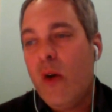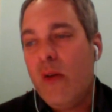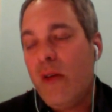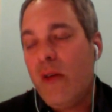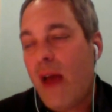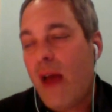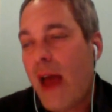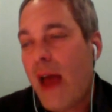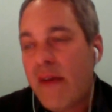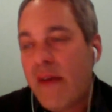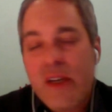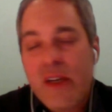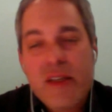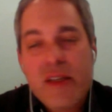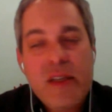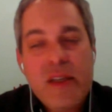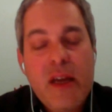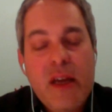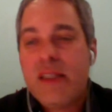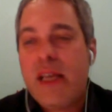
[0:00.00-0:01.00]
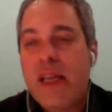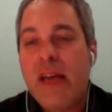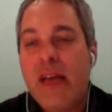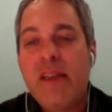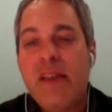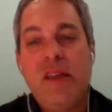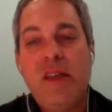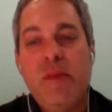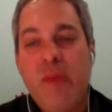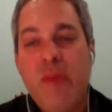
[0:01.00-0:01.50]
having a
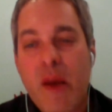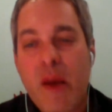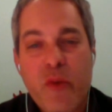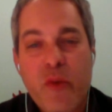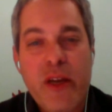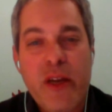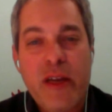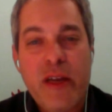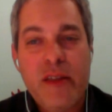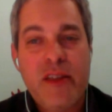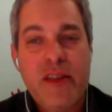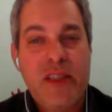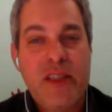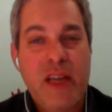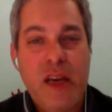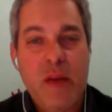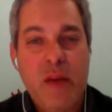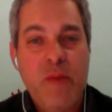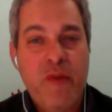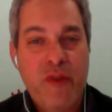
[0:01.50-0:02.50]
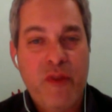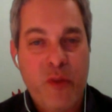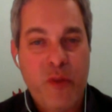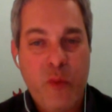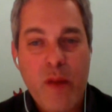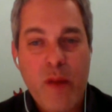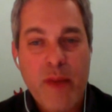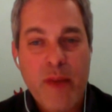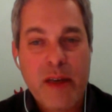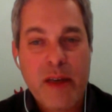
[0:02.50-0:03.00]
sexy memory, and the same for
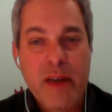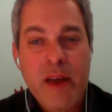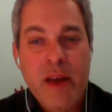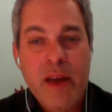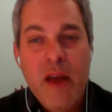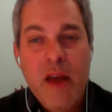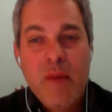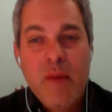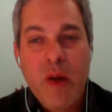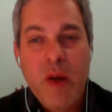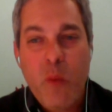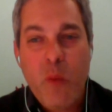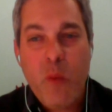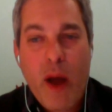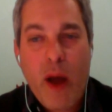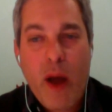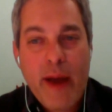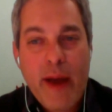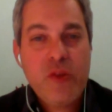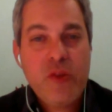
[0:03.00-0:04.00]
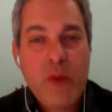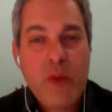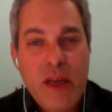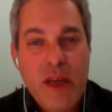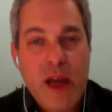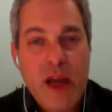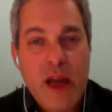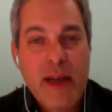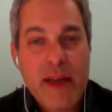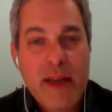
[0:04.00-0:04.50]
women. But why do we
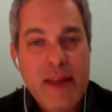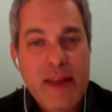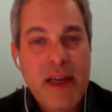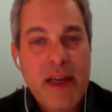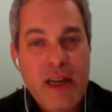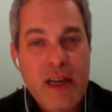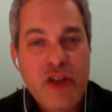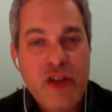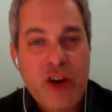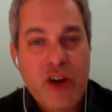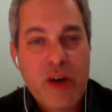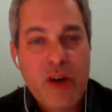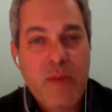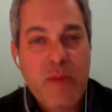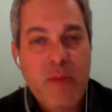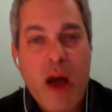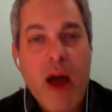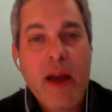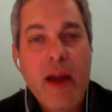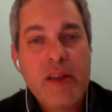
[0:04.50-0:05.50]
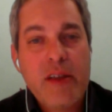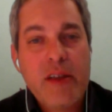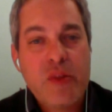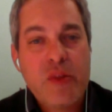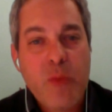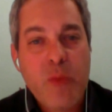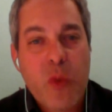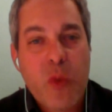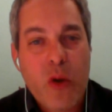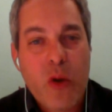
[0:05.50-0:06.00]
not engage our minds
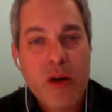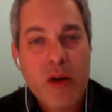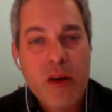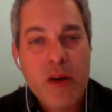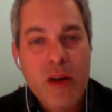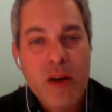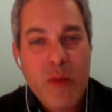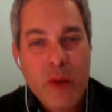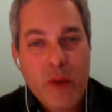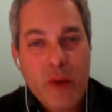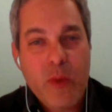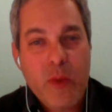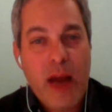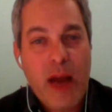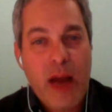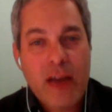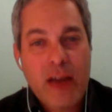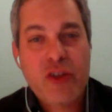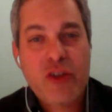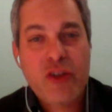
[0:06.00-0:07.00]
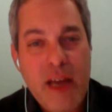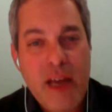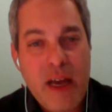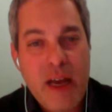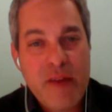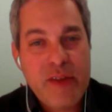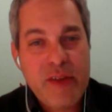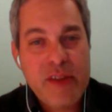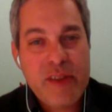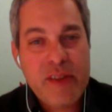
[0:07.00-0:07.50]
more when we're actually
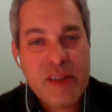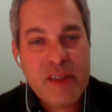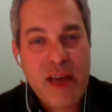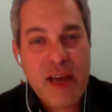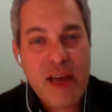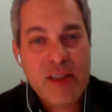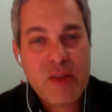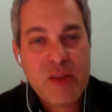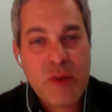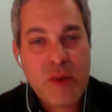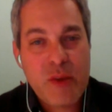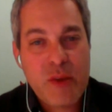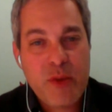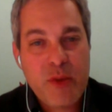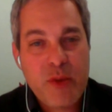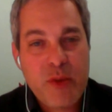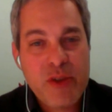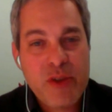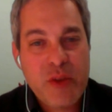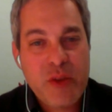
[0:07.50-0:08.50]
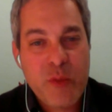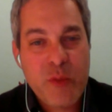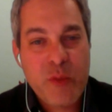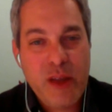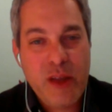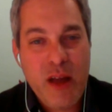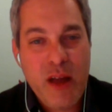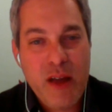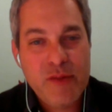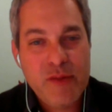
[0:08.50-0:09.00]
having sex with the person we
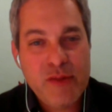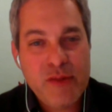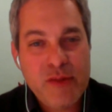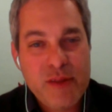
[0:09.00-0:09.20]
love.